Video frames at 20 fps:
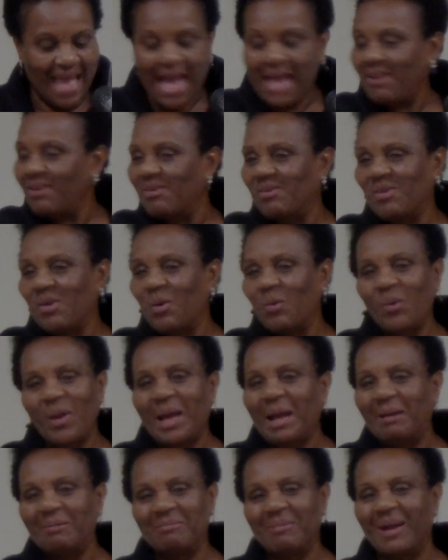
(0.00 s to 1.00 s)
I don't know
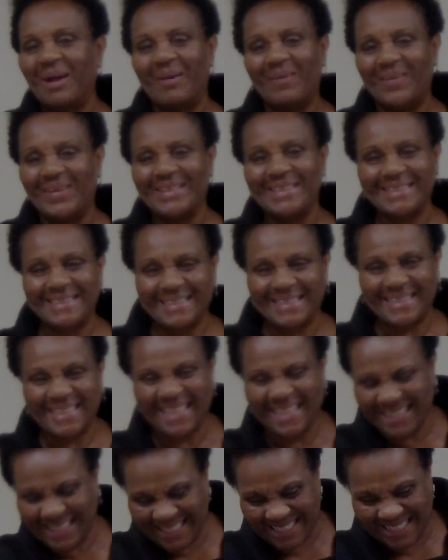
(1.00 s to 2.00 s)
where I'm
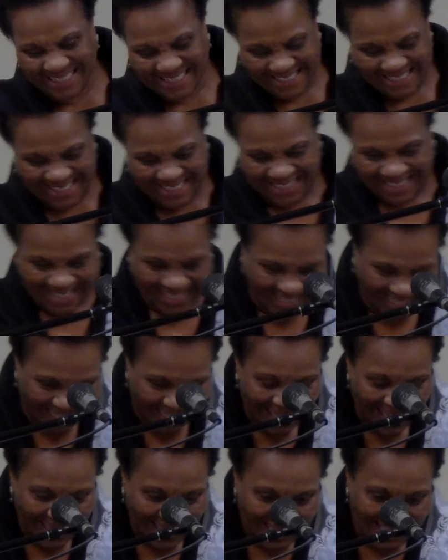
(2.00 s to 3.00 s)
going.
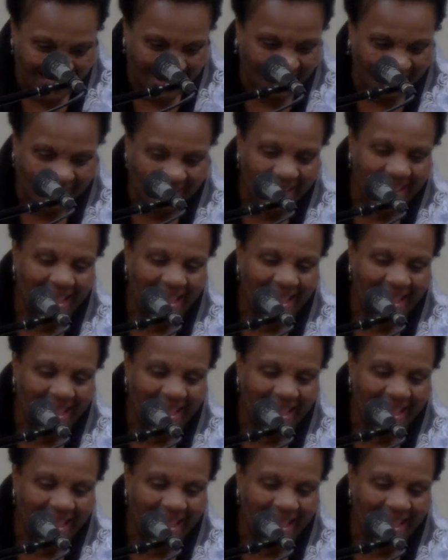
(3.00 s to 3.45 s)
so